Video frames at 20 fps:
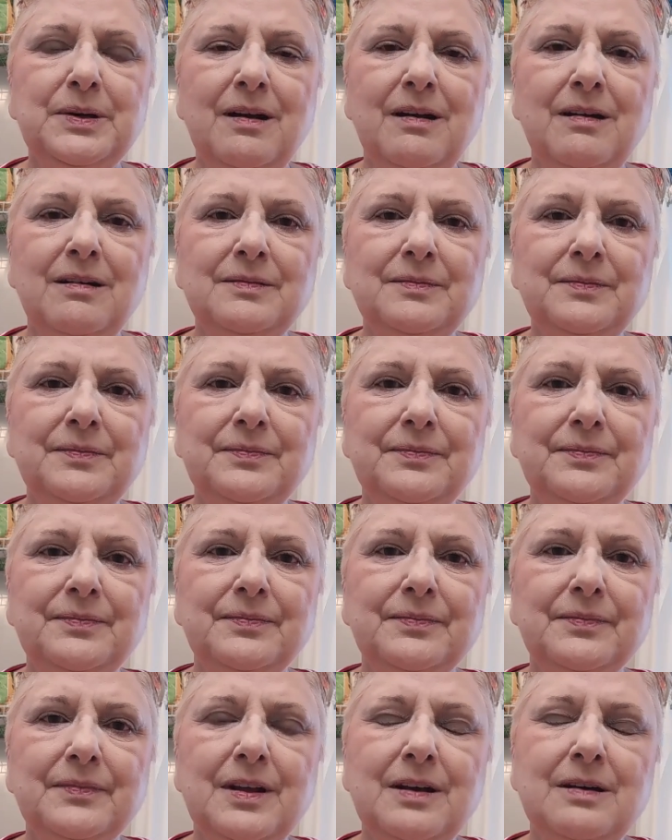But, um,
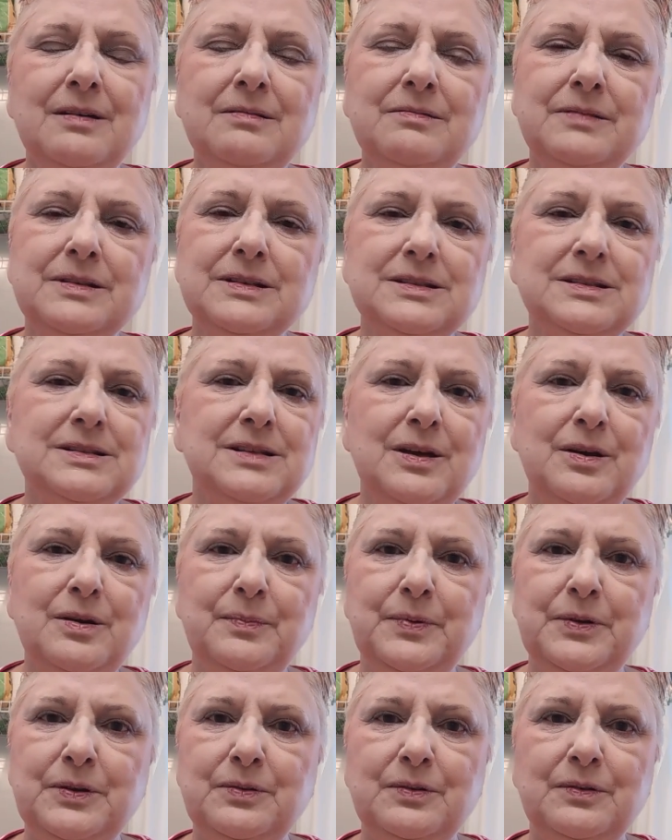oh, it's
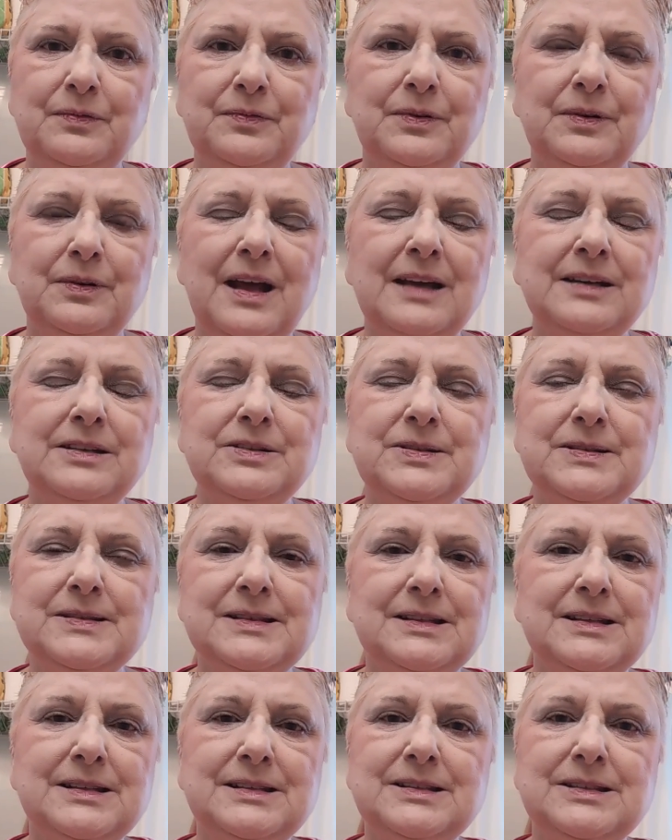so beautiful. I
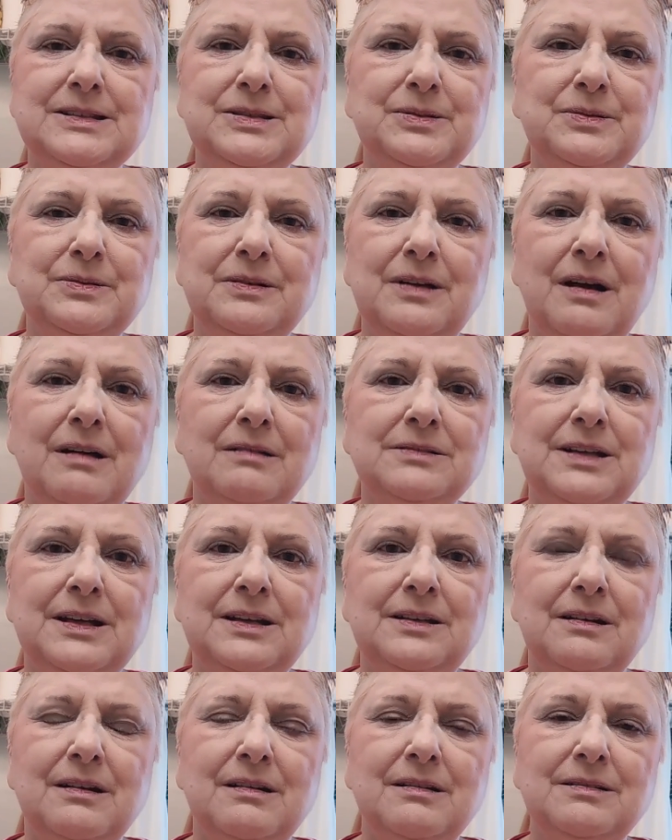could just listen to it
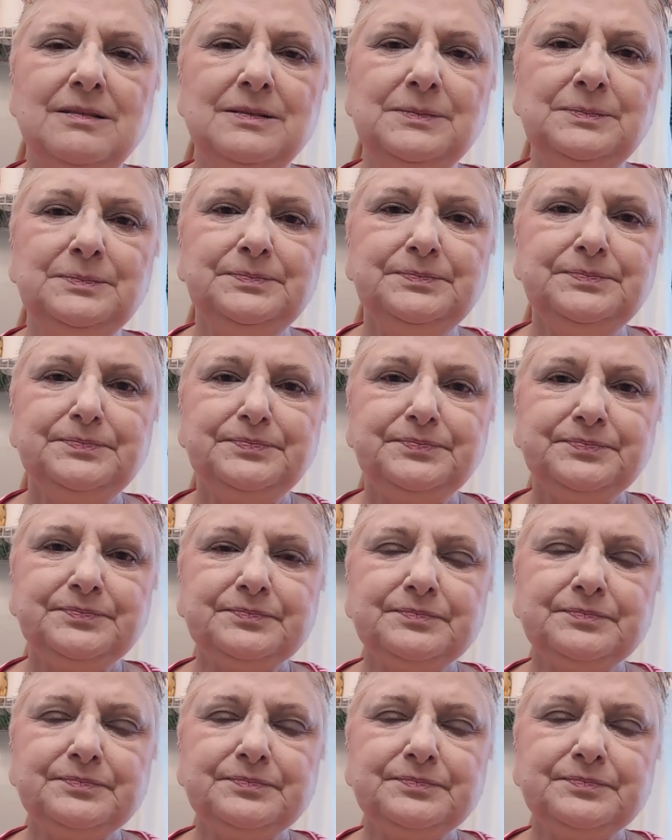all day long.